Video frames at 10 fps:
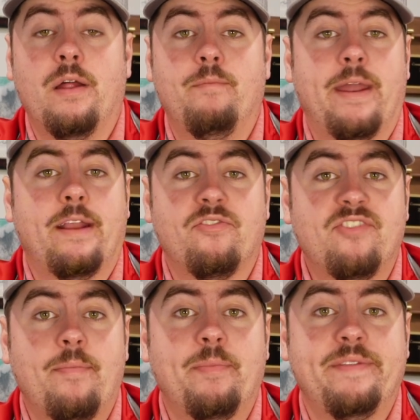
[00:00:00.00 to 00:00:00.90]
Medicare
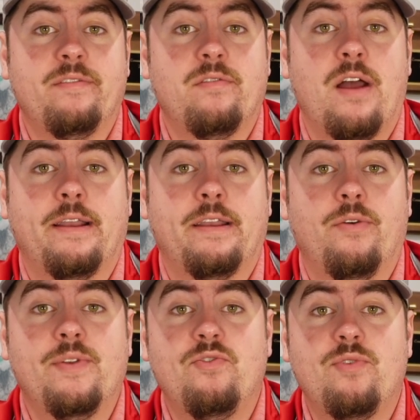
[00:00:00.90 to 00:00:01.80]
supplements are not
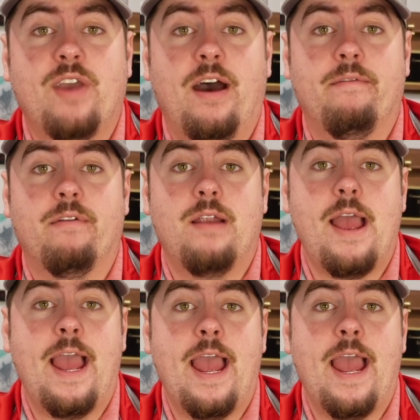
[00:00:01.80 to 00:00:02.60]
going to cover